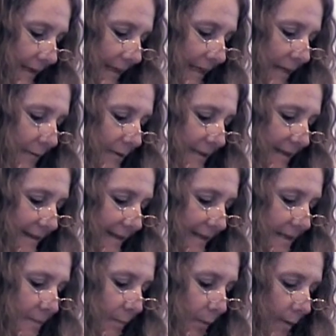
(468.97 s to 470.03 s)
It was at
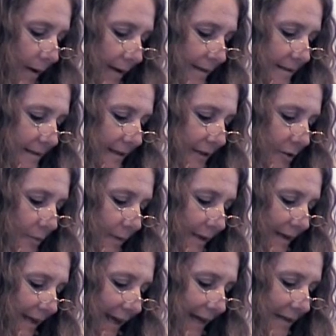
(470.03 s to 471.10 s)
this point that you
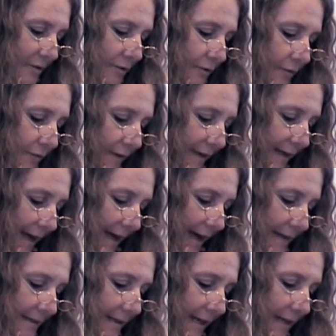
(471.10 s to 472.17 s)
began to
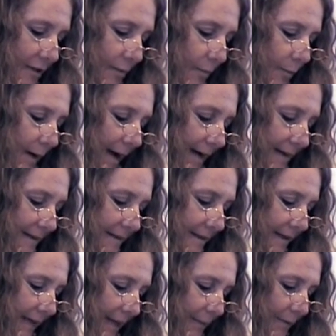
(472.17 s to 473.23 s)
forget, and you practiced
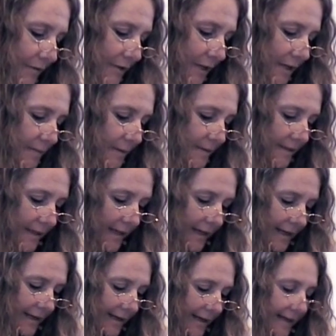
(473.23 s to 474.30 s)
the game of judgment
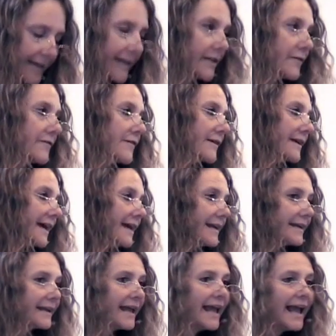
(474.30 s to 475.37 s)
again. Now, the
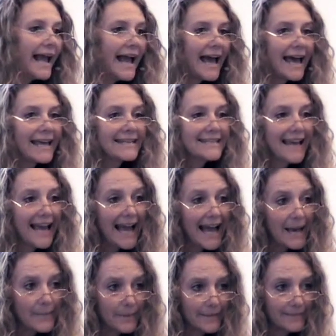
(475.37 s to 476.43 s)
forgetting had to
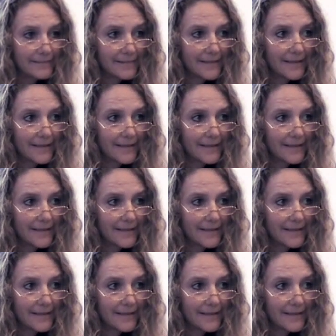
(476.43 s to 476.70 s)
happen,